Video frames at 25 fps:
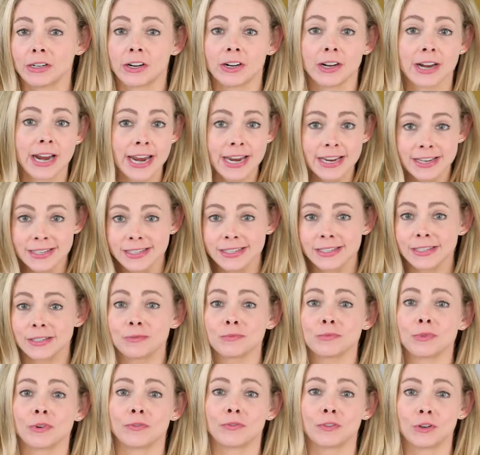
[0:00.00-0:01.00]
our
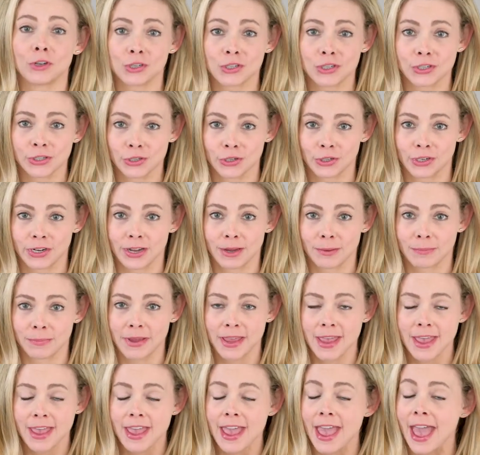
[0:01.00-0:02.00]
ASIN reverse lookup.
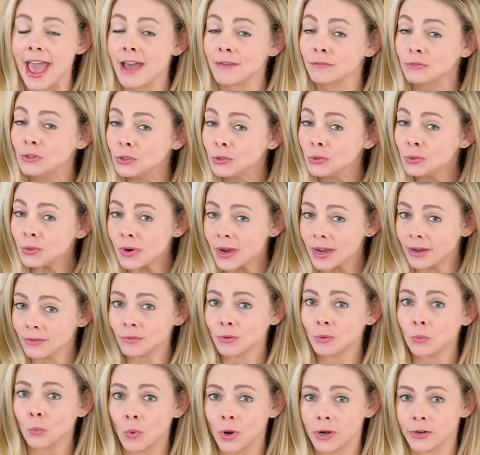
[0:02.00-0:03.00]
Have you
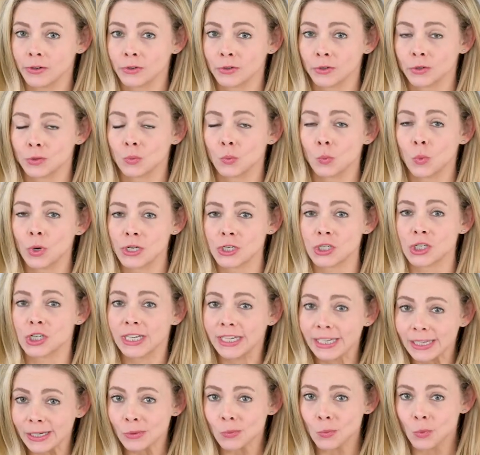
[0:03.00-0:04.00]
ever wondered which
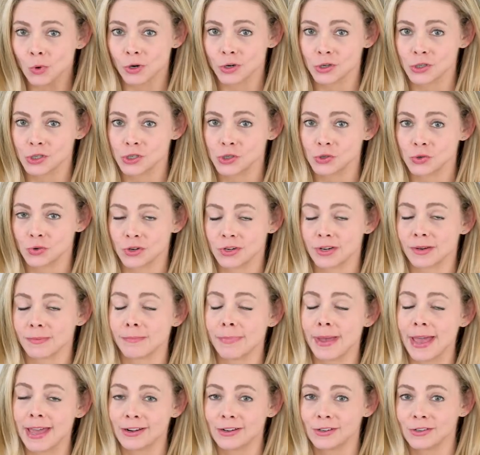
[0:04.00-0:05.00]
keywords your
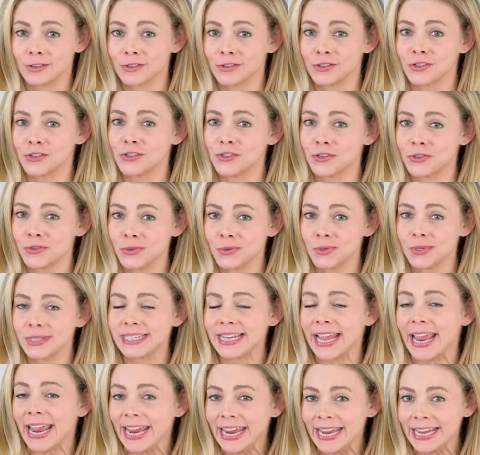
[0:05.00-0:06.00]
competitors
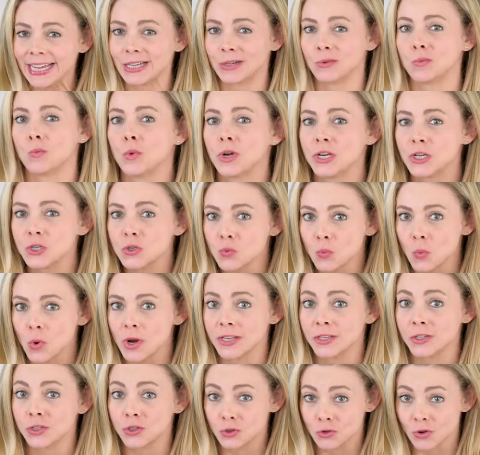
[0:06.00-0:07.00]
use and which
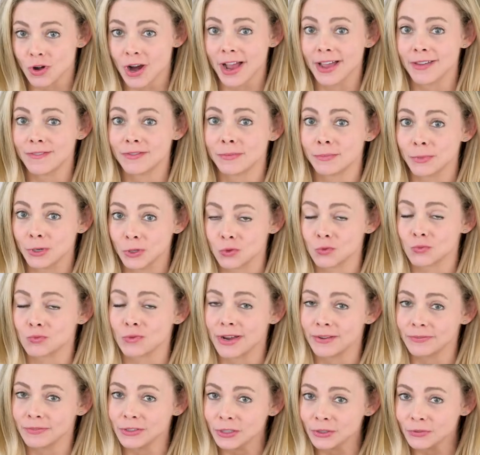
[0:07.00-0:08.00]
ones drive the most
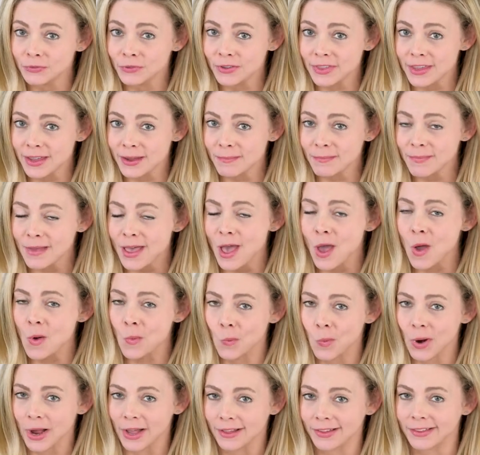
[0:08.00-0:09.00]
revenue for them?
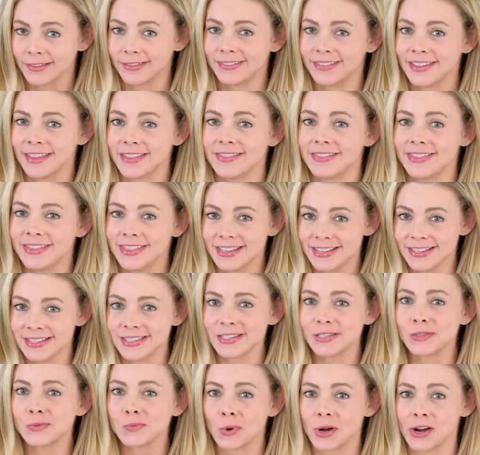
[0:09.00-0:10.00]
Well, then this
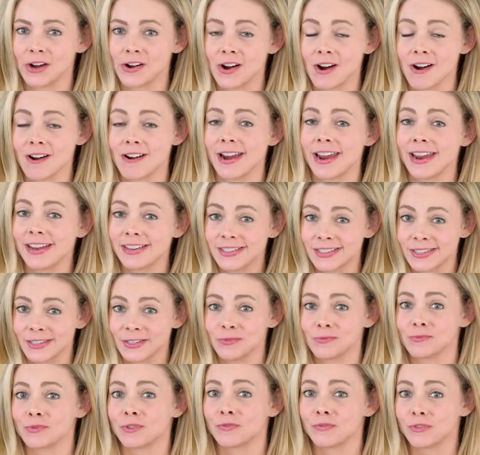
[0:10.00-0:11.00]
is where our
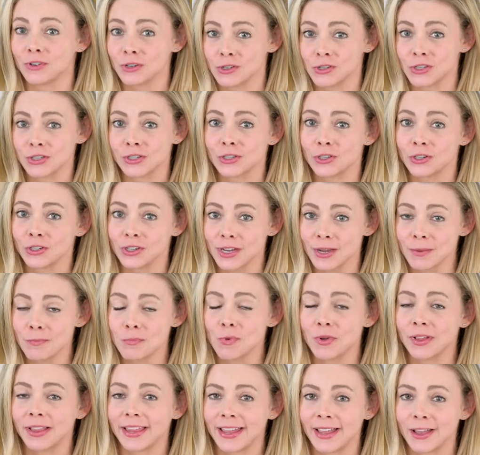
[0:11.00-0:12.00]
ASIN reverse lookup
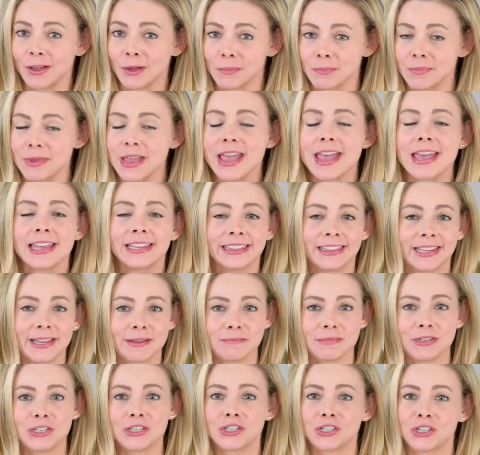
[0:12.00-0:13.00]
will help.
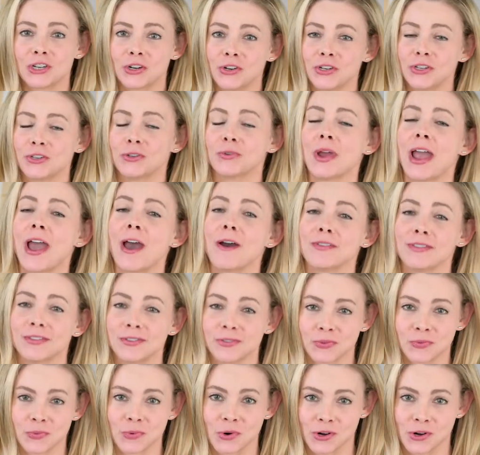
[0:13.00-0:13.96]
Let me show you how this